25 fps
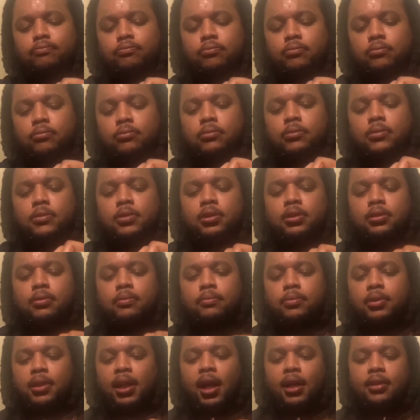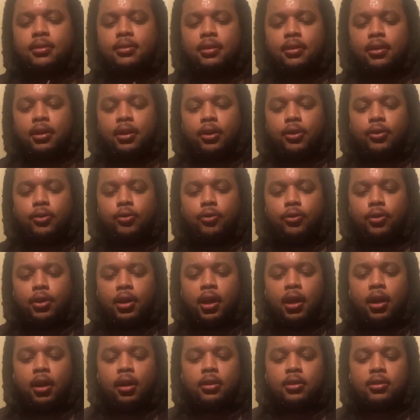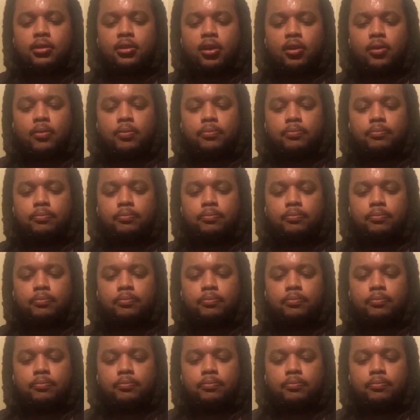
well, that's neither here nor there. Let's talk.